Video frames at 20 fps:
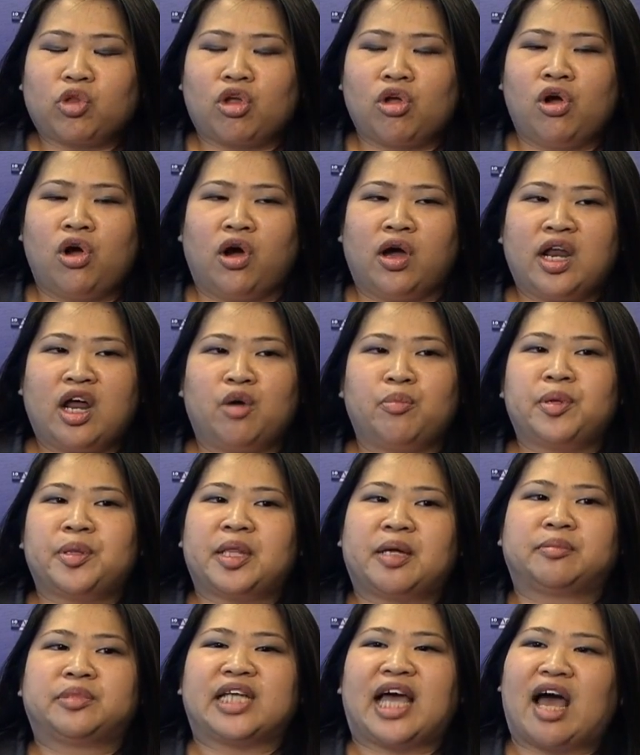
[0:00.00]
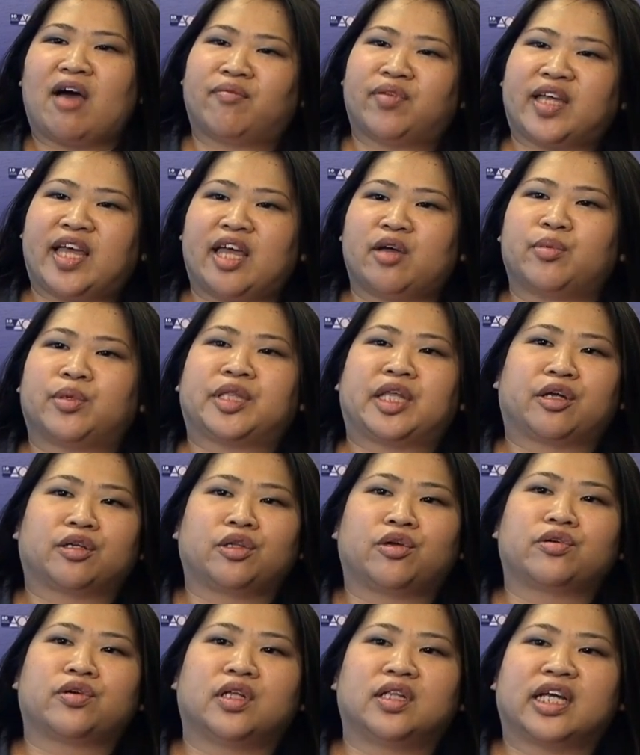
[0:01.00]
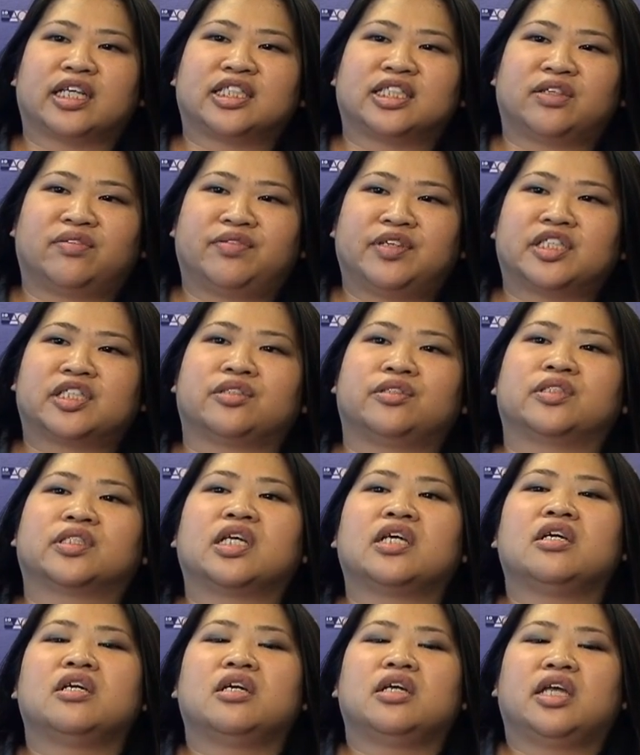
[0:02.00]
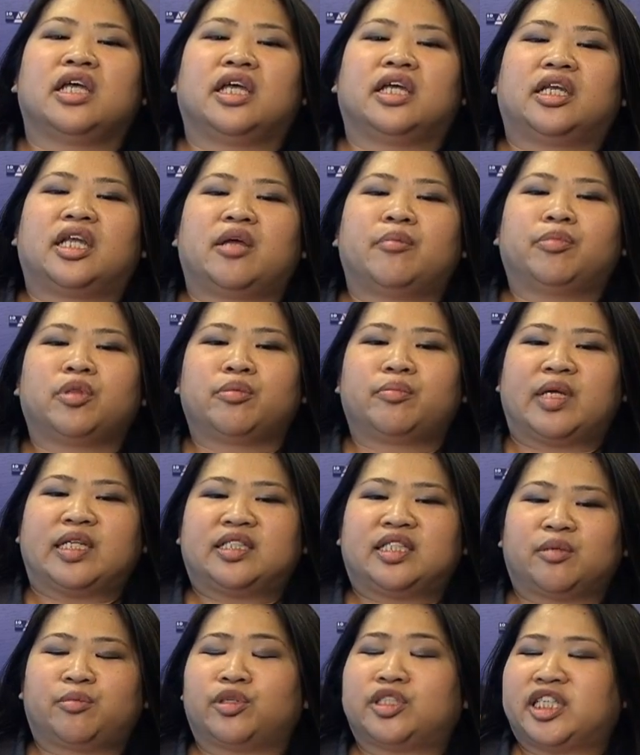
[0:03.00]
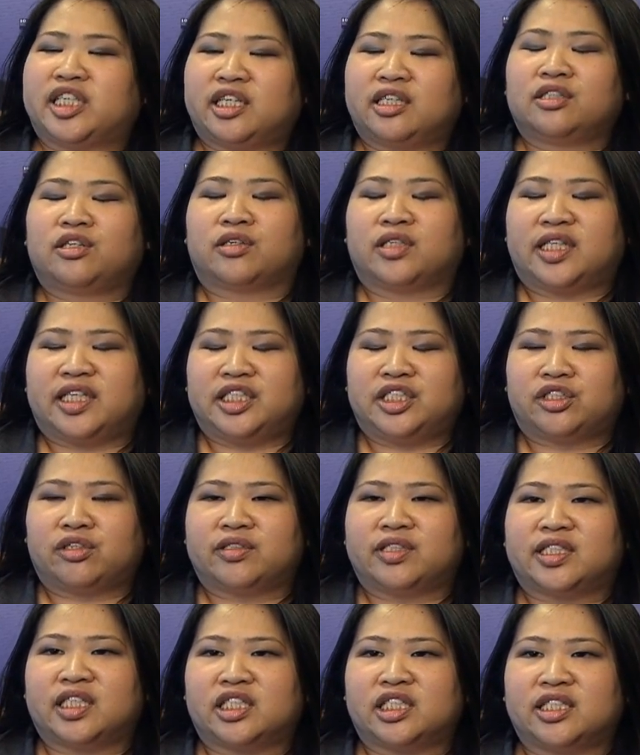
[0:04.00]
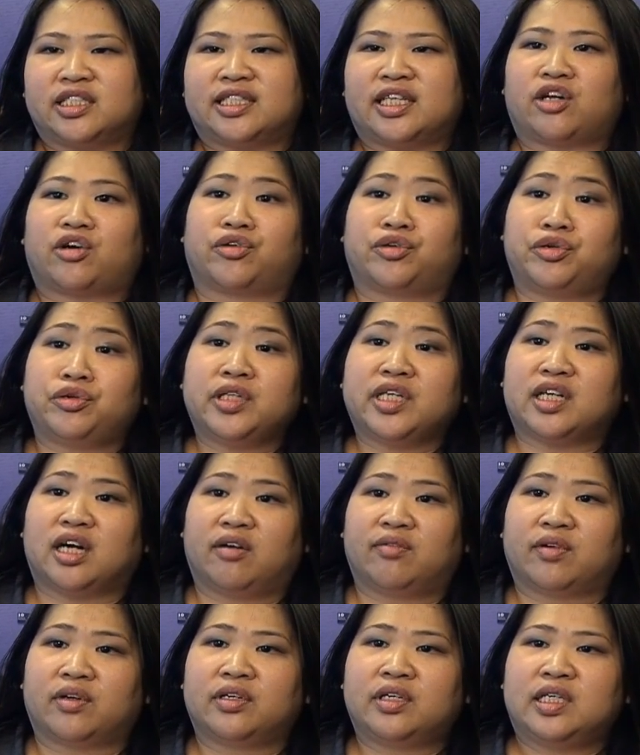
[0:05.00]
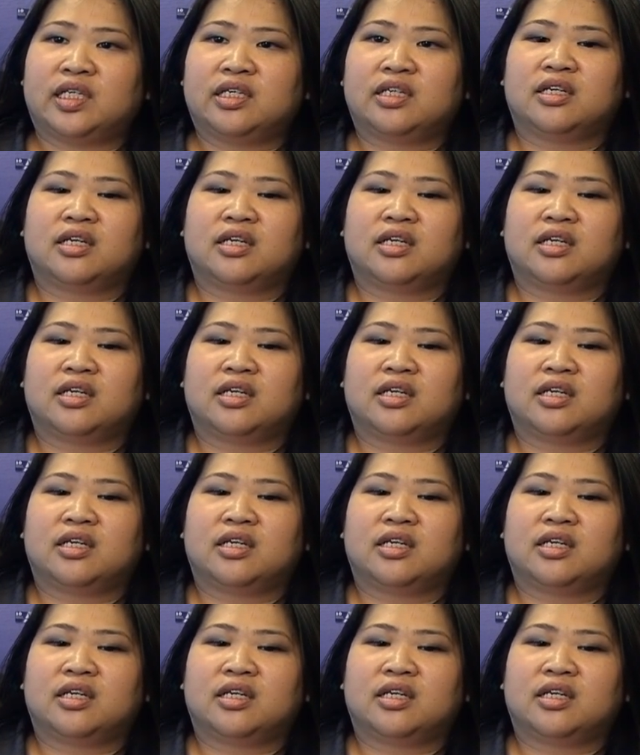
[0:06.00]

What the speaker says: on helping them to advocate with their local election officials in implementing, particularly in jurisdictions that are newly covered.